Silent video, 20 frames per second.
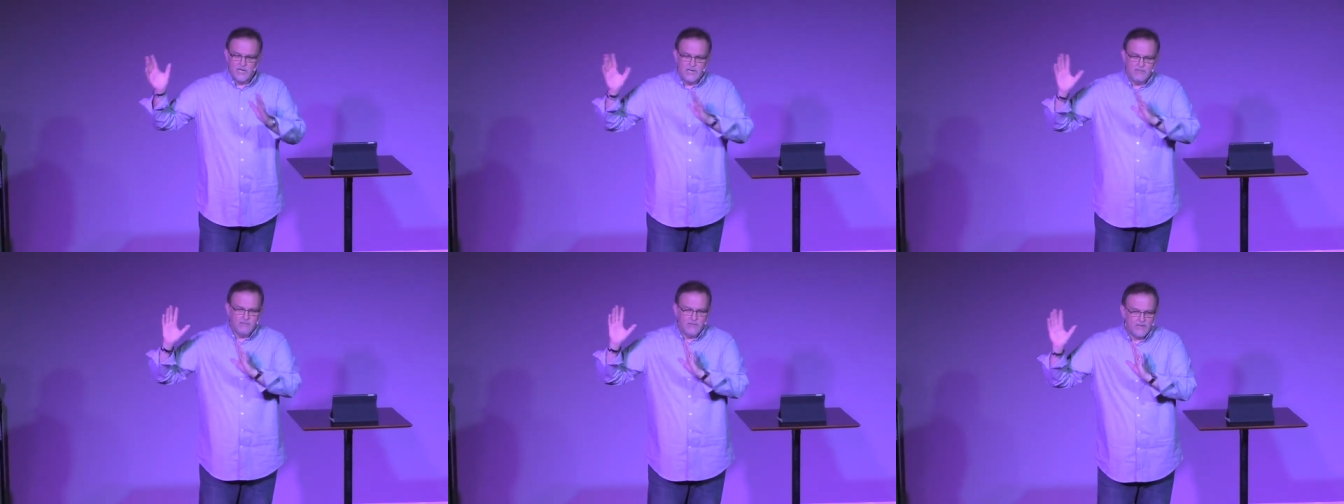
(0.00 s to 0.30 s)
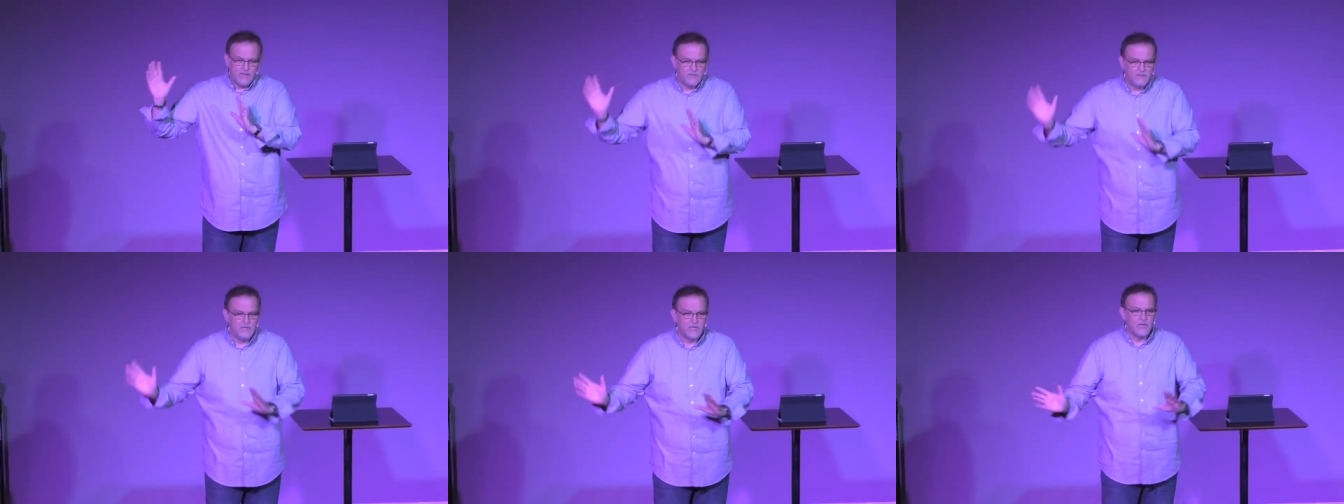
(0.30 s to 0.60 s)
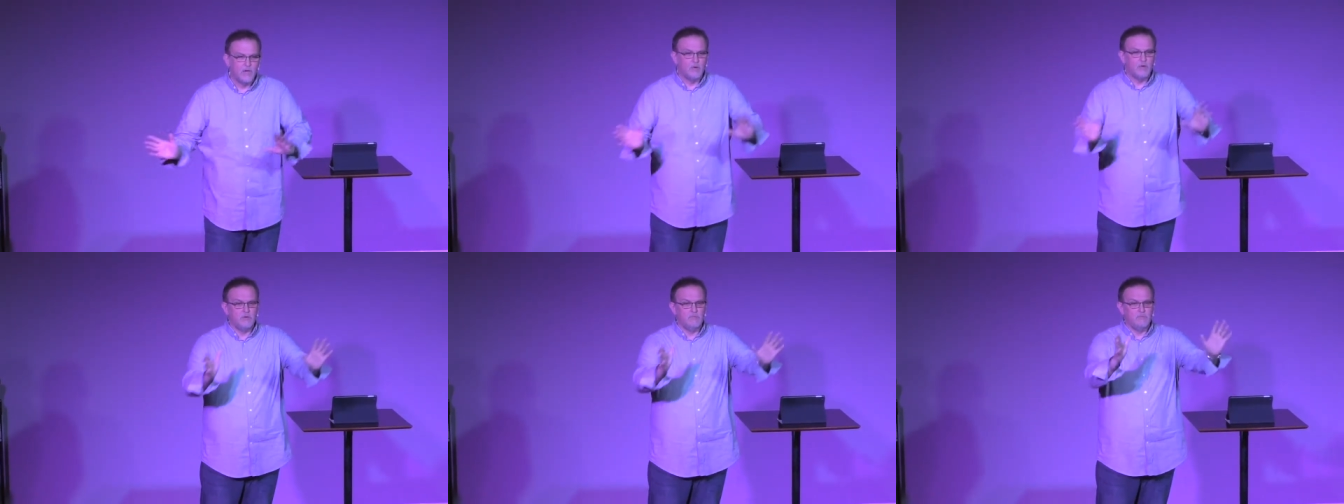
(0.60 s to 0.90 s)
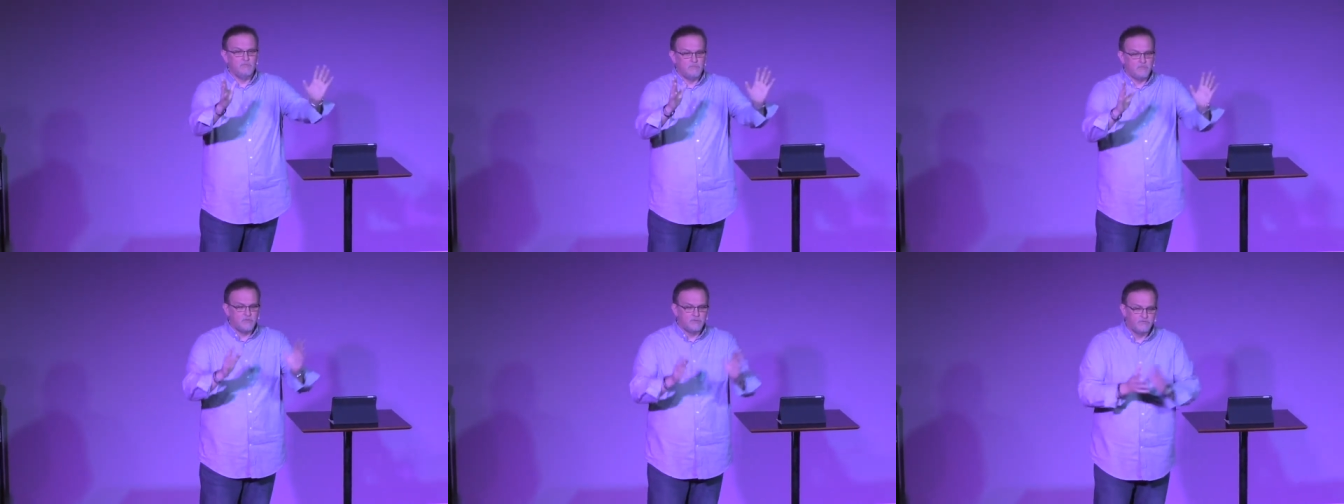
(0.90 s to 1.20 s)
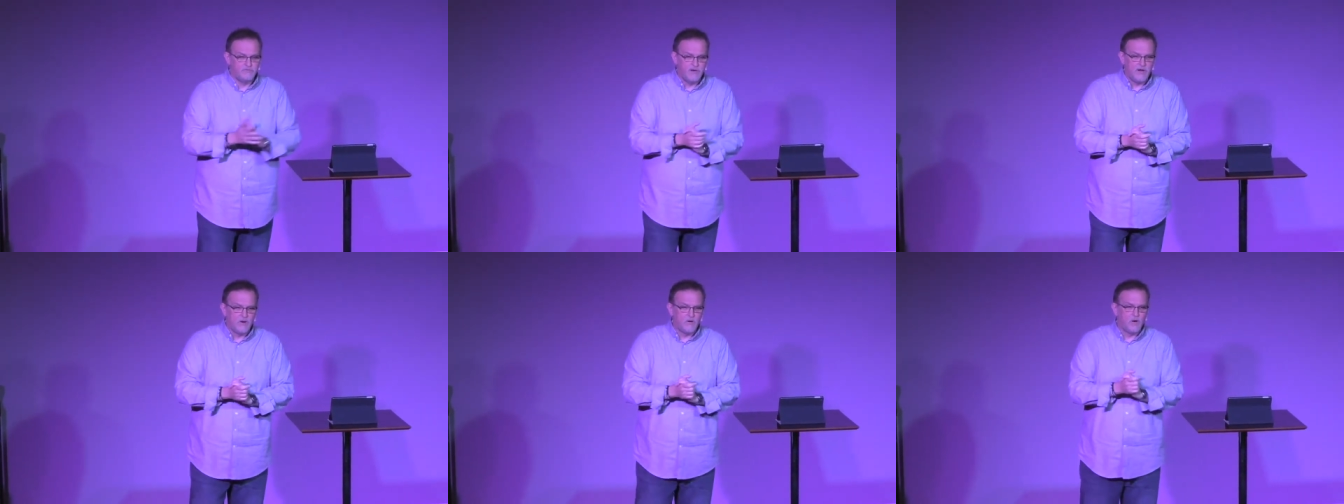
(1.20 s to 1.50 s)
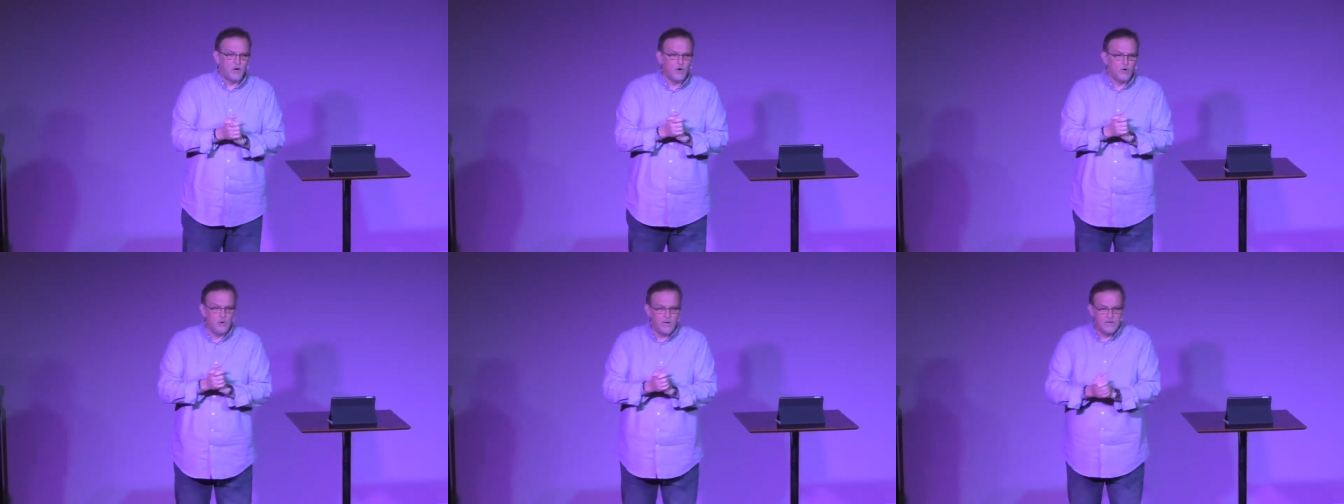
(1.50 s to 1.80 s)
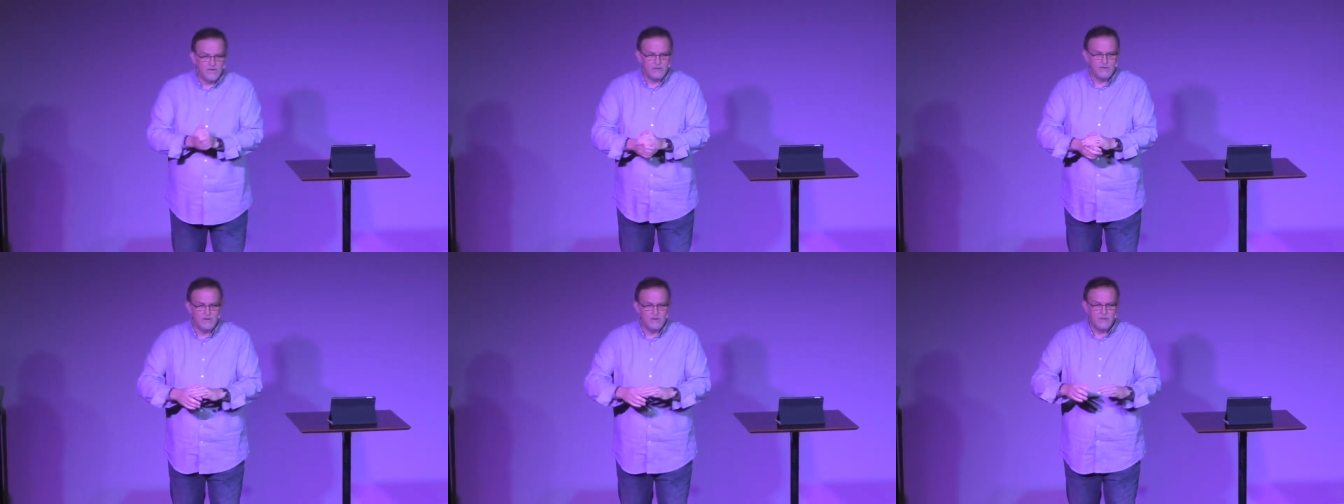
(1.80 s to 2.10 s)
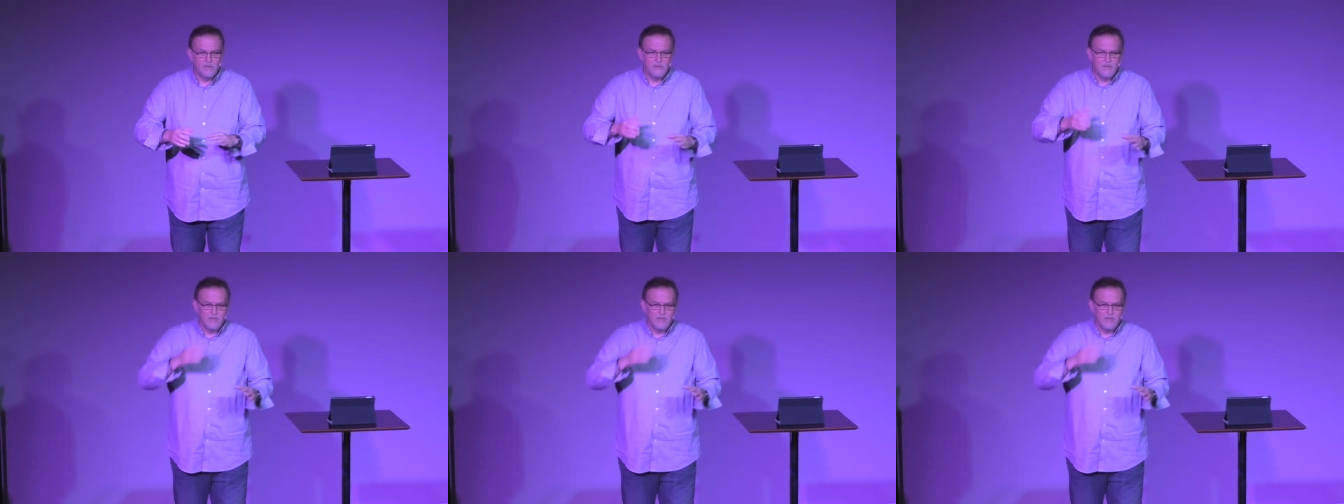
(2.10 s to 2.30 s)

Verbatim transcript: And they, they go to, the Pharaoh, and